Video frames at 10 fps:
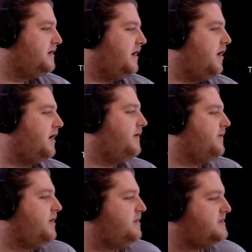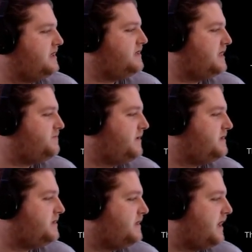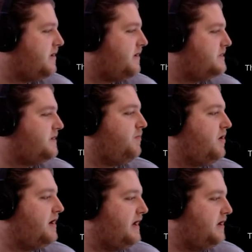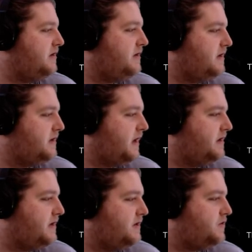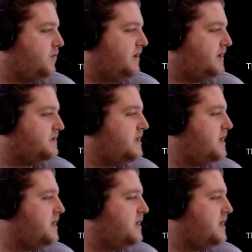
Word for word: Oh, here we go. The scene takes place in an area somewhere in England in nineteen twenties.